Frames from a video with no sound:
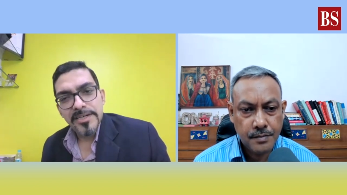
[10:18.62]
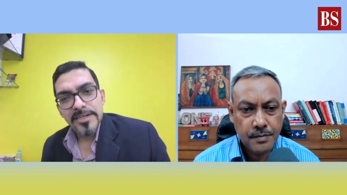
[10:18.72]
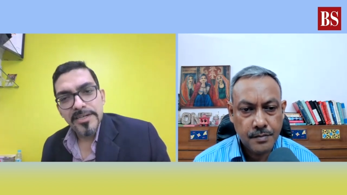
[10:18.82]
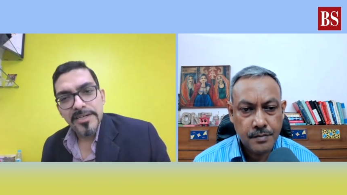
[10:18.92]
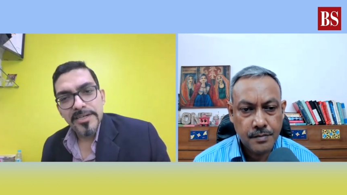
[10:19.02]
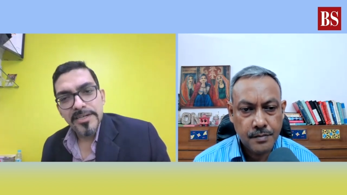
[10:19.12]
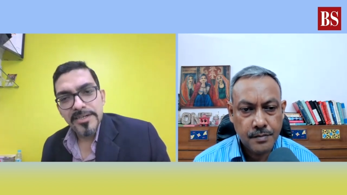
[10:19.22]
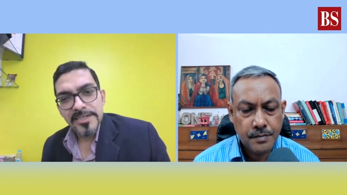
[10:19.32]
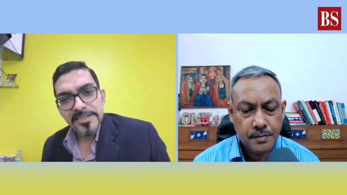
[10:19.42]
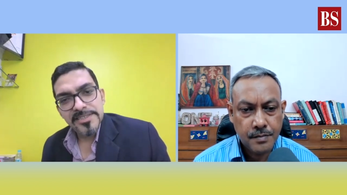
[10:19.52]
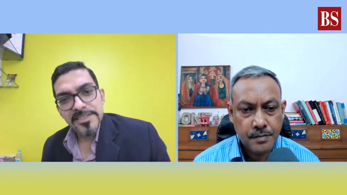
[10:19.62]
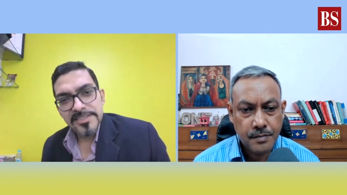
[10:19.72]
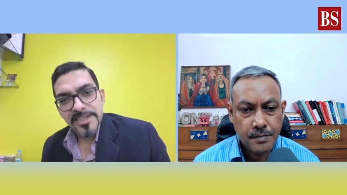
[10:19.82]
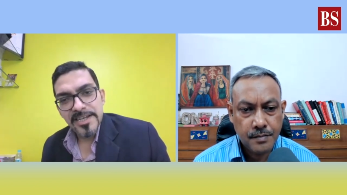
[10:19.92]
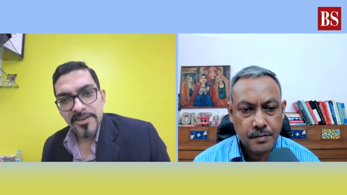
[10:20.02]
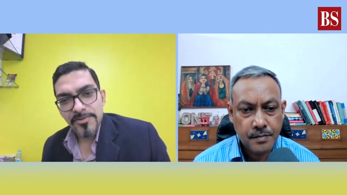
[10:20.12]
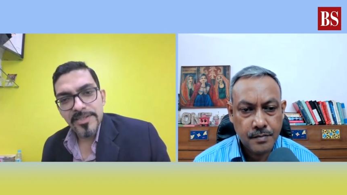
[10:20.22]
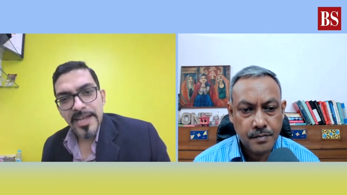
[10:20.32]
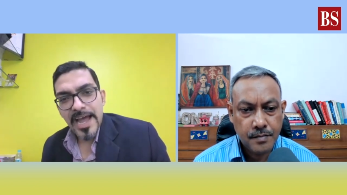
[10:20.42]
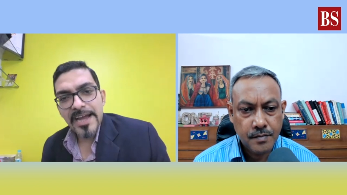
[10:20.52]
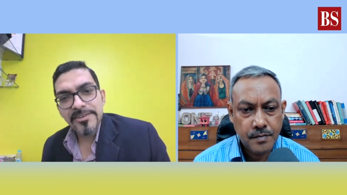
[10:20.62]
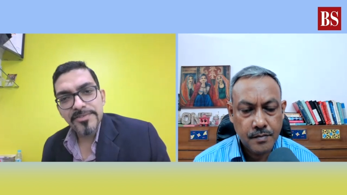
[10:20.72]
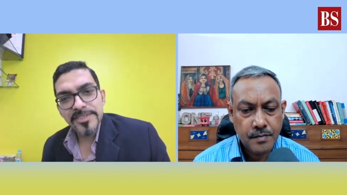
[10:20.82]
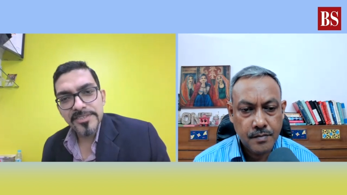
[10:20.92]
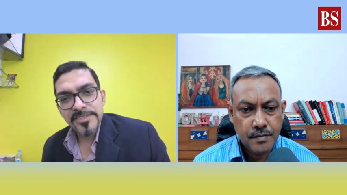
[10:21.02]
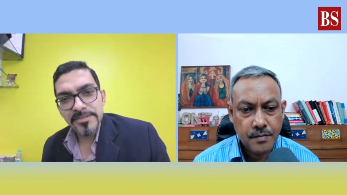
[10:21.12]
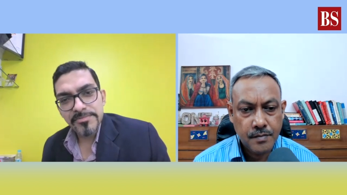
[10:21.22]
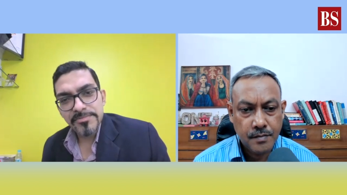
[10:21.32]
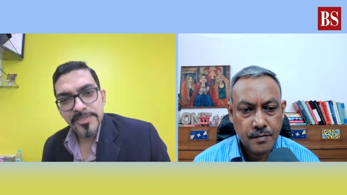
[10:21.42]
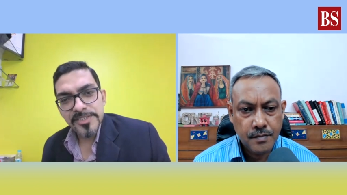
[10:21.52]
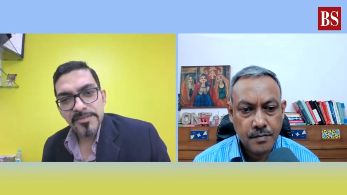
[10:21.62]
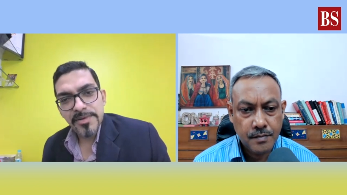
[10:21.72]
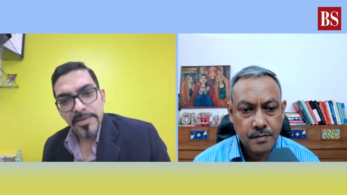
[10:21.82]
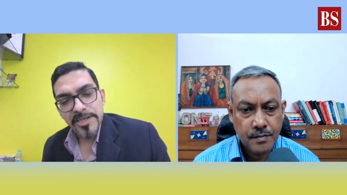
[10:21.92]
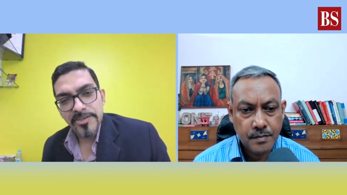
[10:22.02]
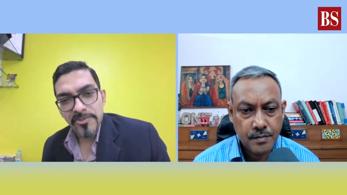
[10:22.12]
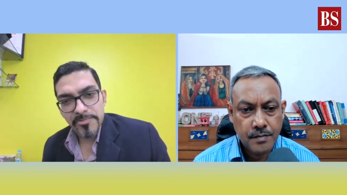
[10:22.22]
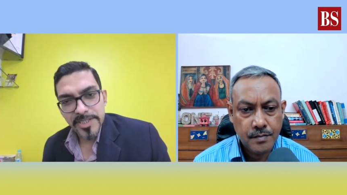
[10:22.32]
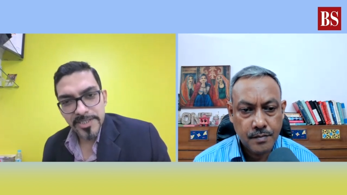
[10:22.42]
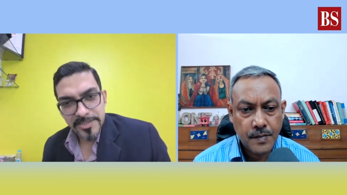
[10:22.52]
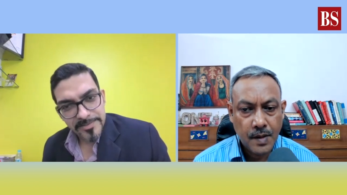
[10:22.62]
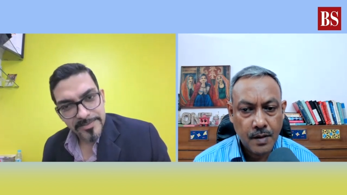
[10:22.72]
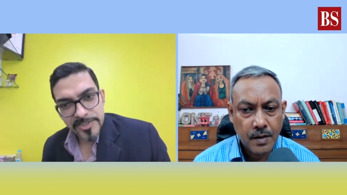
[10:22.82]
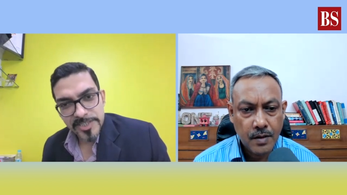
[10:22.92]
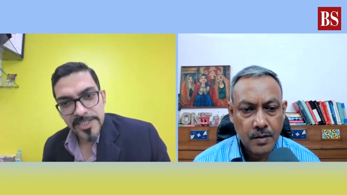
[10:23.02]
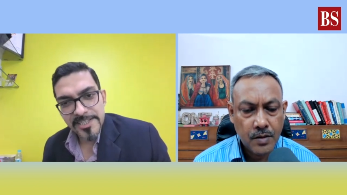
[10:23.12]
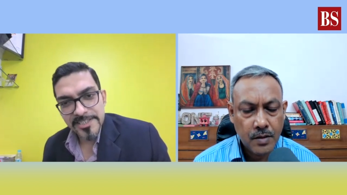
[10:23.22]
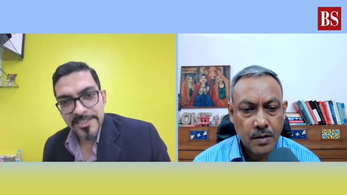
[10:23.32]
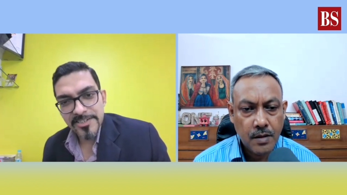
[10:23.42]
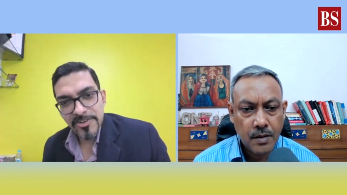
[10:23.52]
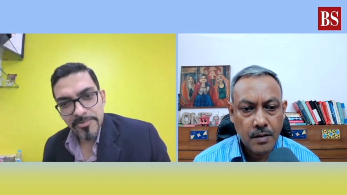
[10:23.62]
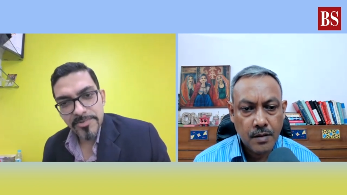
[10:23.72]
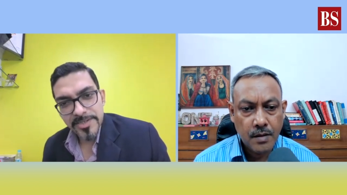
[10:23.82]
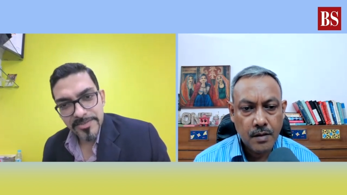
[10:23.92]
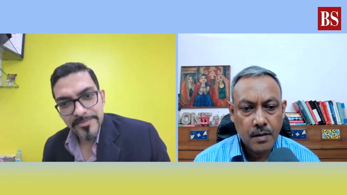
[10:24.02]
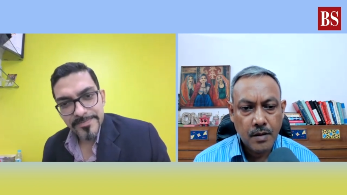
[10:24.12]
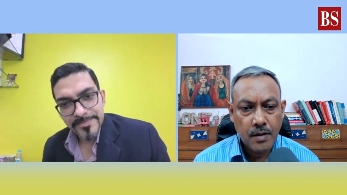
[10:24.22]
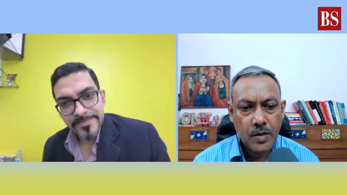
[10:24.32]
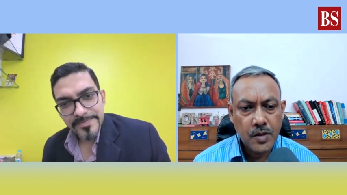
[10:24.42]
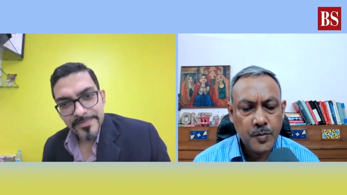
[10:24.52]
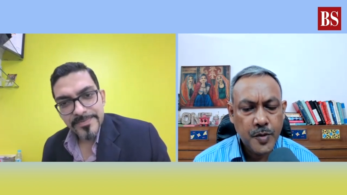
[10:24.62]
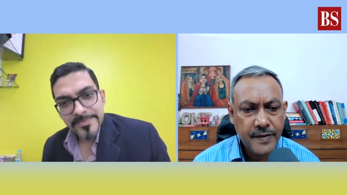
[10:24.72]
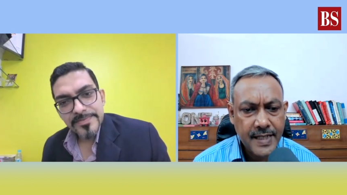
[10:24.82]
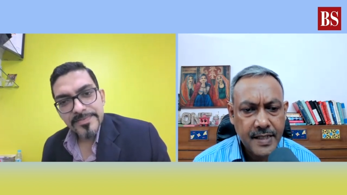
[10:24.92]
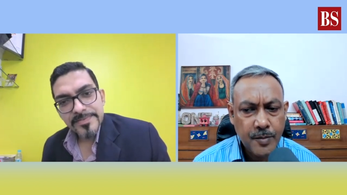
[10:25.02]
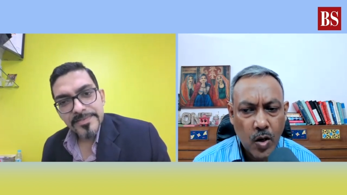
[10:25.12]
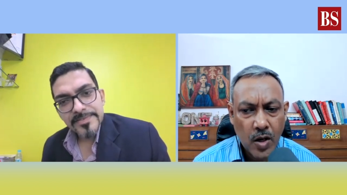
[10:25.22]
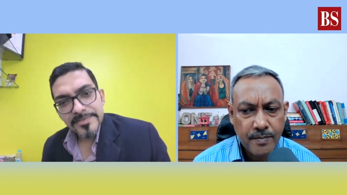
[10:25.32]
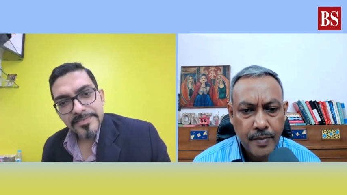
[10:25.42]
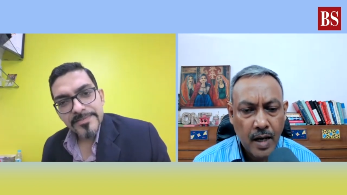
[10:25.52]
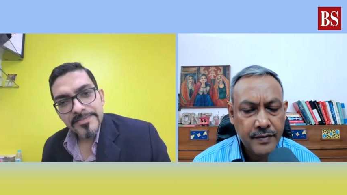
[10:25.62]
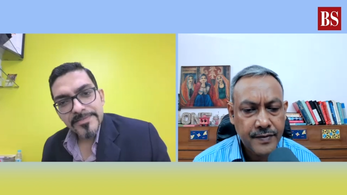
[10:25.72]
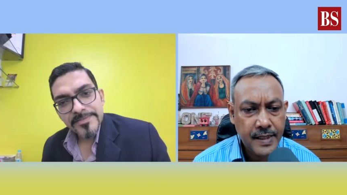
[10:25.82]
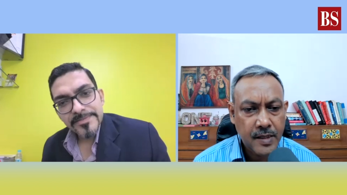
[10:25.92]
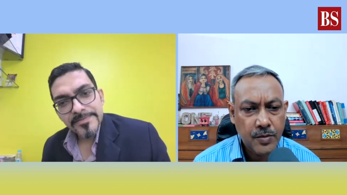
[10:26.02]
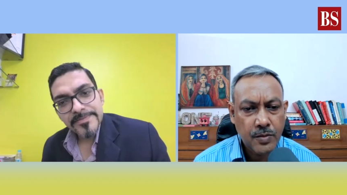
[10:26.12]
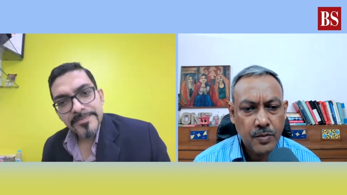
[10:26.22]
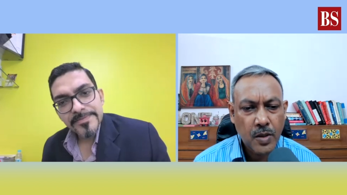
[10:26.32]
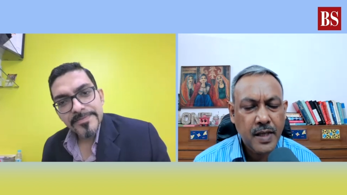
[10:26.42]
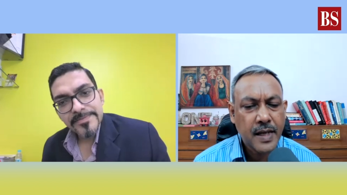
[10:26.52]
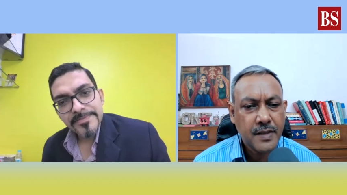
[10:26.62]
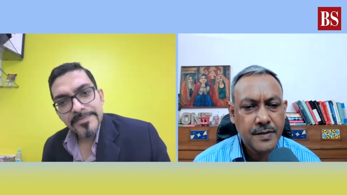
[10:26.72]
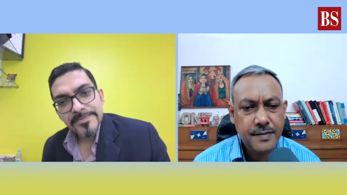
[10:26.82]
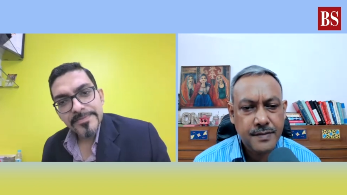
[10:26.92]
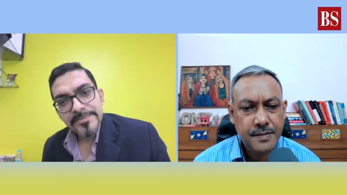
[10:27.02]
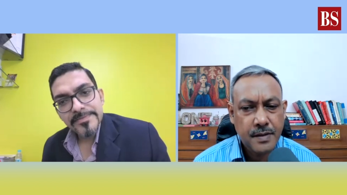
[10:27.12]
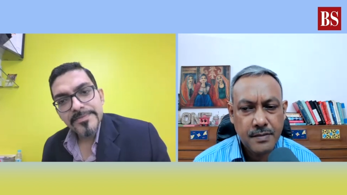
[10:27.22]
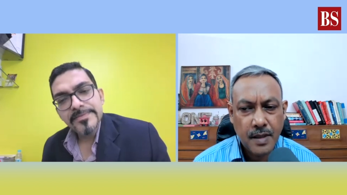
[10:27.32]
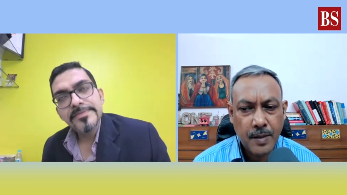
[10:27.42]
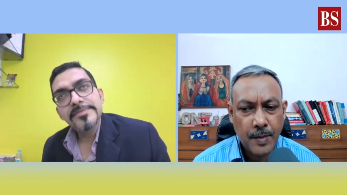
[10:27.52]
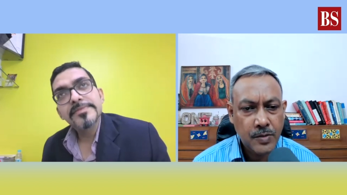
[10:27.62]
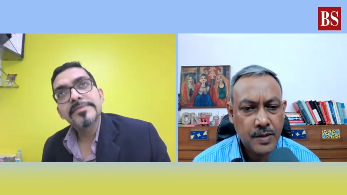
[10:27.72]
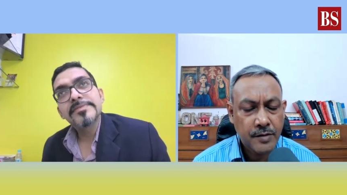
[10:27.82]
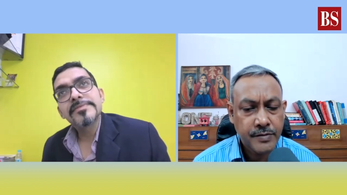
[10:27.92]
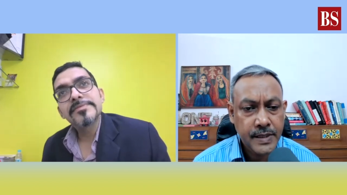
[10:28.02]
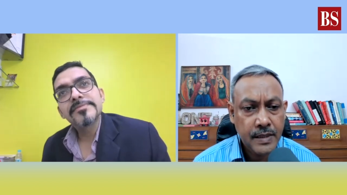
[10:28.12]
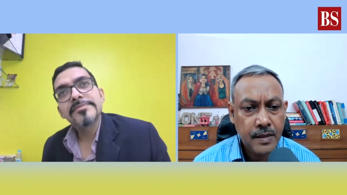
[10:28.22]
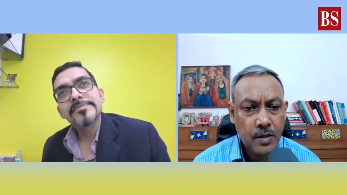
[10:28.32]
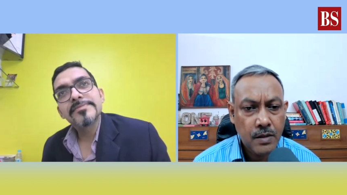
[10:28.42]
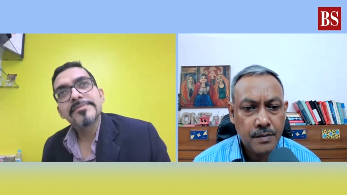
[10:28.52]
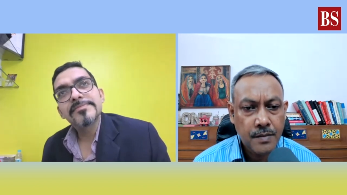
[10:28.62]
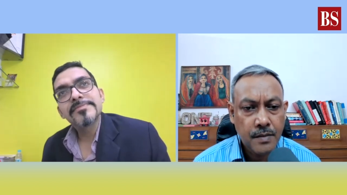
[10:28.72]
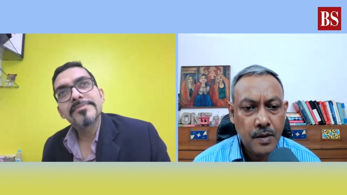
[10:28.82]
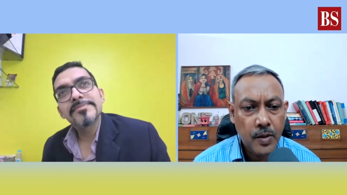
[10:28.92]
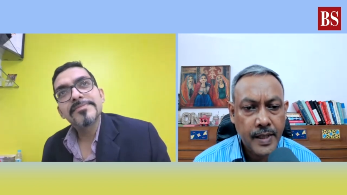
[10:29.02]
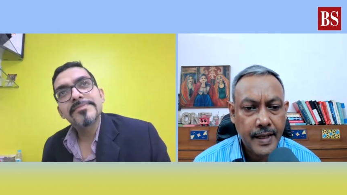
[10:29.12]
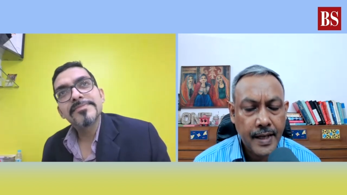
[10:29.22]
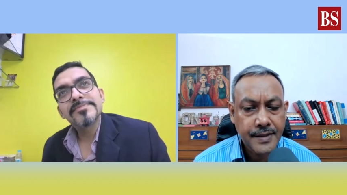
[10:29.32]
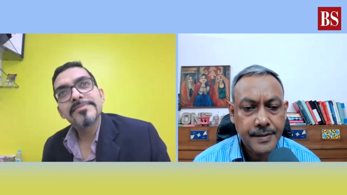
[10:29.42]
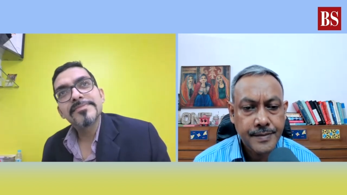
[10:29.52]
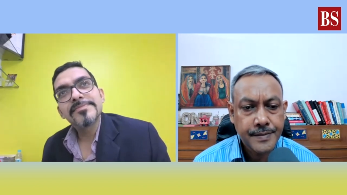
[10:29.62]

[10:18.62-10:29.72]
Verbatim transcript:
Speaker 1: but it is it is laid out in the Act, which is a which is a public document, which is a gazetted document.
Speaker 2: Do you provide a ballpark figure? What kind of amount are we looking at?